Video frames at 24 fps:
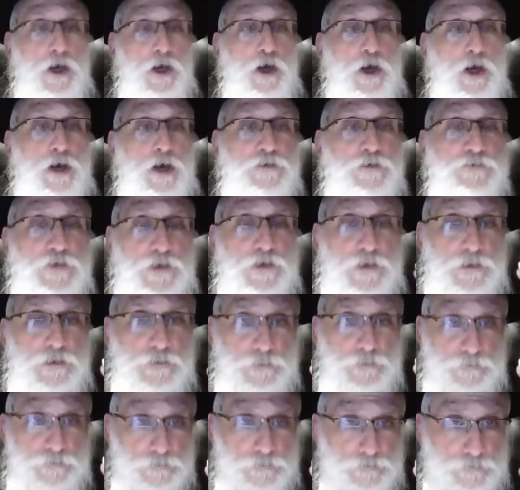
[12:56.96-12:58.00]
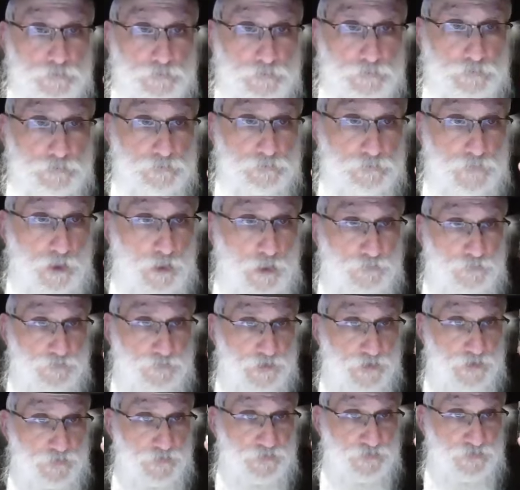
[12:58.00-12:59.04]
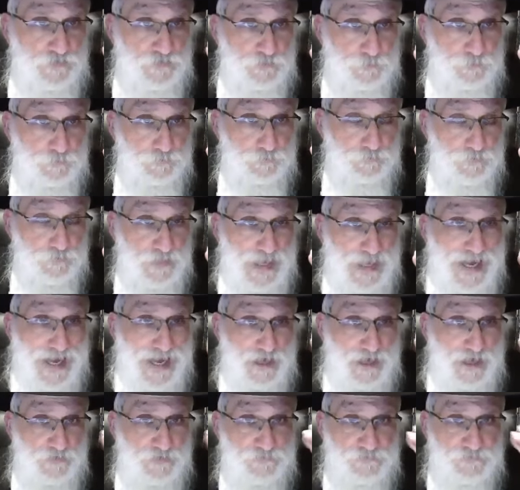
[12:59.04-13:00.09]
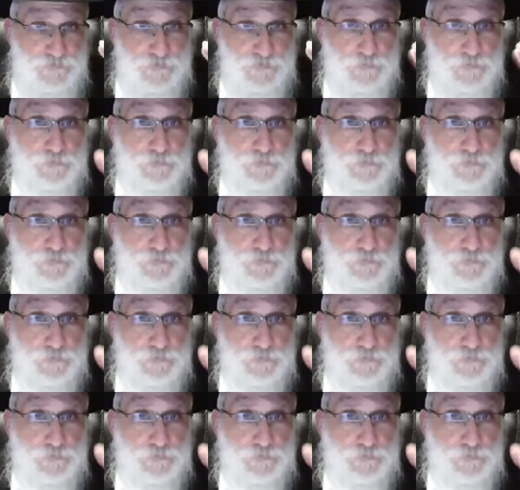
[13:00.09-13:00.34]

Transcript: Oves, Av,